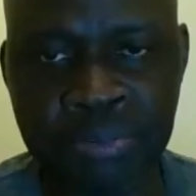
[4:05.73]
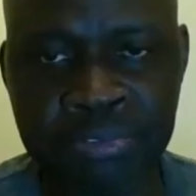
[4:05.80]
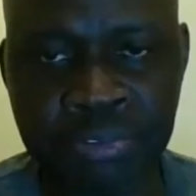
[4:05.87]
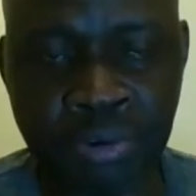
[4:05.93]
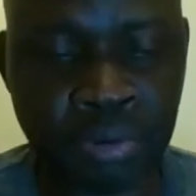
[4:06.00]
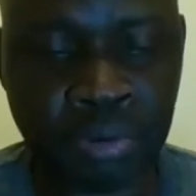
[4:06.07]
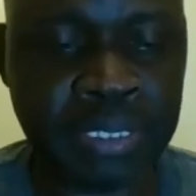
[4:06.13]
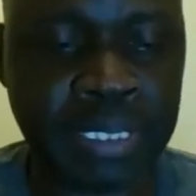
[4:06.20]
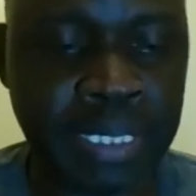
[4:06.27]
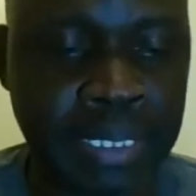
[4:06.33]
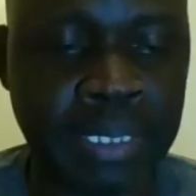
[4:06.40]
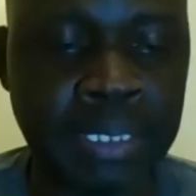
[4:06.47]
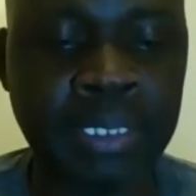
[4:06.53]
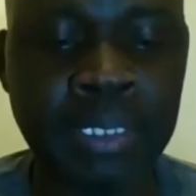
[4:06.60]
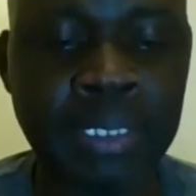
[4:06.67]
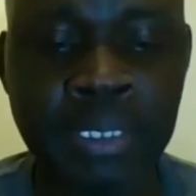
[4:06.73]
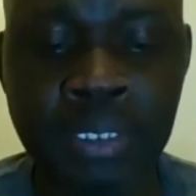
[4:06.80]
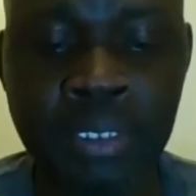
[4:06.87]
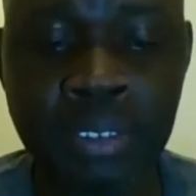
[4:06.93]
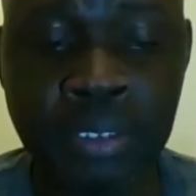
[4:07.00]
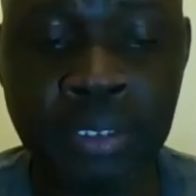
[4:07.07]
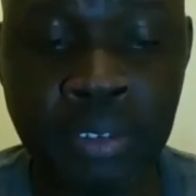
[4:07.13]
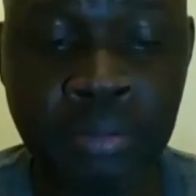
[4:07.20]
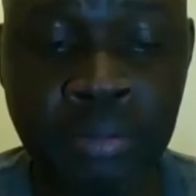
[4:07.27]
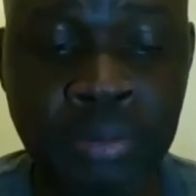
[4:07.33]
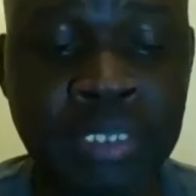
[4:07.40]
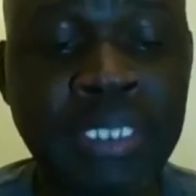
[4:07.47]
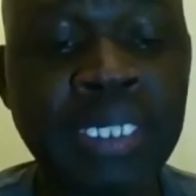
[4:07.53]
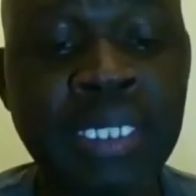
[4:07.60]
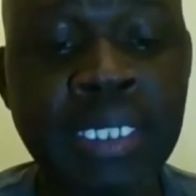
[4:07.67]
before then, you
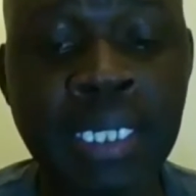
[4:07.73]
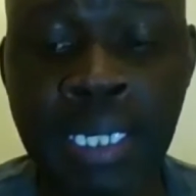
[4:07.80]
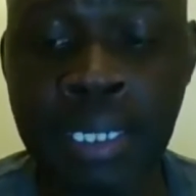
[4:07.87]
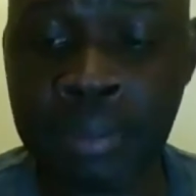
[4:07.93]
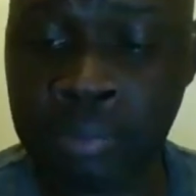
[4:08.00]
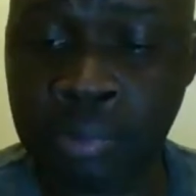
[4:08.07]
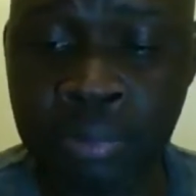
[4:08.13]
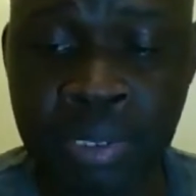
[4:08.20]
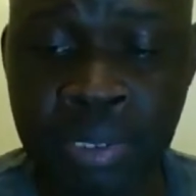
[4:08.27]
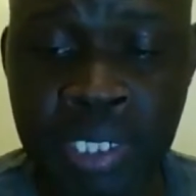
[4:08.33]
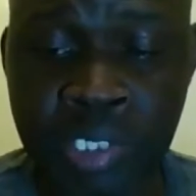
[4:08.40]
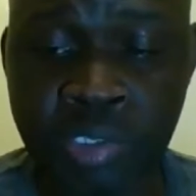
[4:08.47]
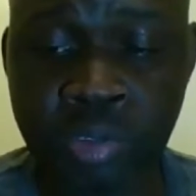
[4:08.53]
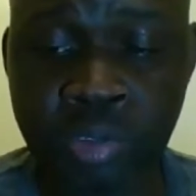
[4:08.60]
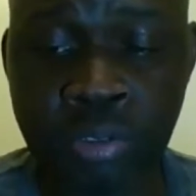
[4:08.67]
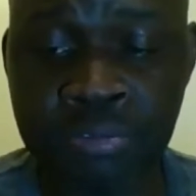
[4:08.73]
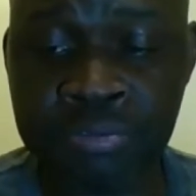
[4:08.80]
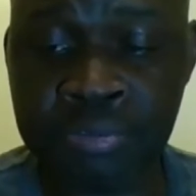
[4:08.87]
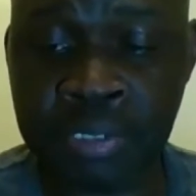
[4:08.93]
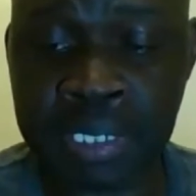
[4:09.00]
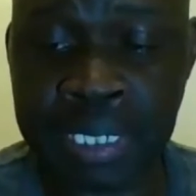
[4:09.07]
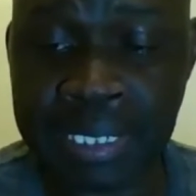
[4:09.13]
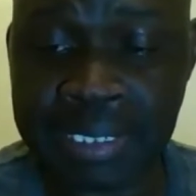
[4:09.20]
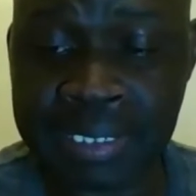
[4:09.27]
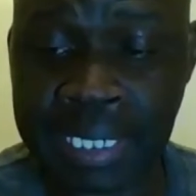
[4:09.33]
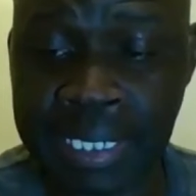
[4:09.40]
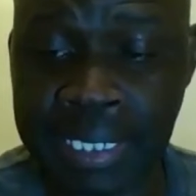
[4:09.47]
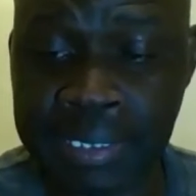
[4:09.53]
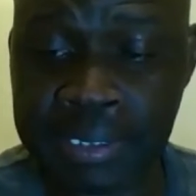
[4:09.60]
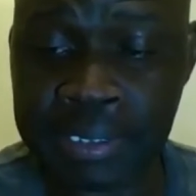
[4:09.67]
needed a combination of real
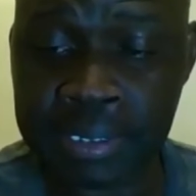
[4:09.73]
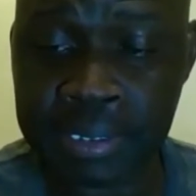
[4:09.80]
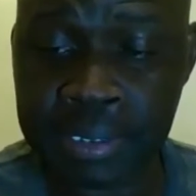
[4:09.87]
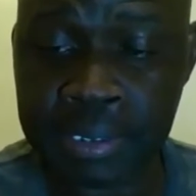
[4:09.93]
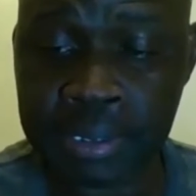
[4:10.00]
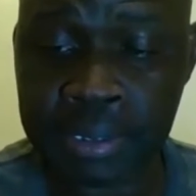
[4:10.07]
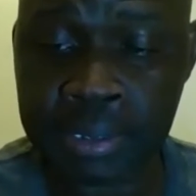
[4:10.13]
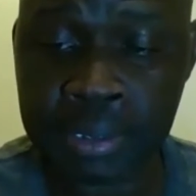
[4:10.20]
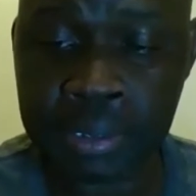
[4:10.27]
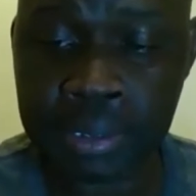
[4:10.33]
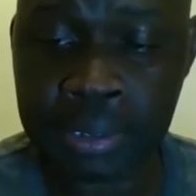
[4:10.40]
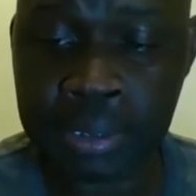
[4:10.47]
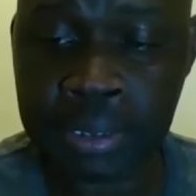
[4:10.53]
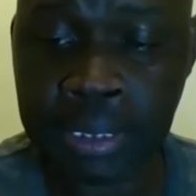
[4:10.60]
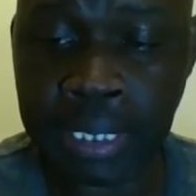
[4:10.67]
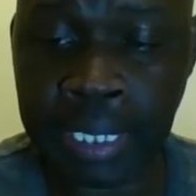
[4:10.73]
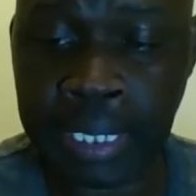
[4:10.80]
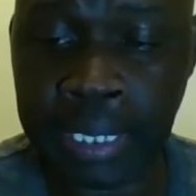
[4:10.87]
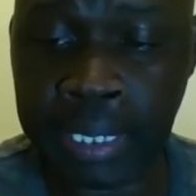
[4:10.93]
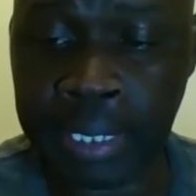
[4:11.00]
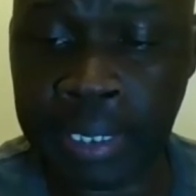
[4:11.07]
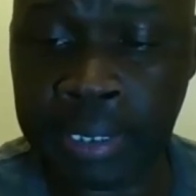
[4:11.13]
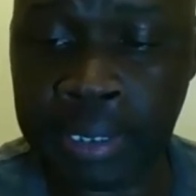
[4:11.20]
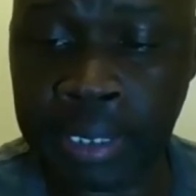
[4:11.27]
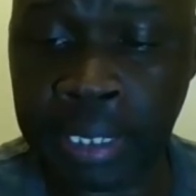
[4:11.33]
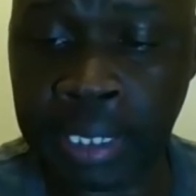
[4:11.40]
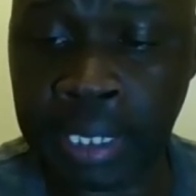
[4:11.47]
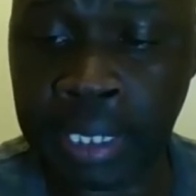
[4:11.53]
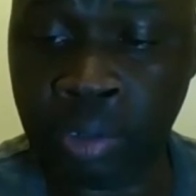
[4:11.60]
talent and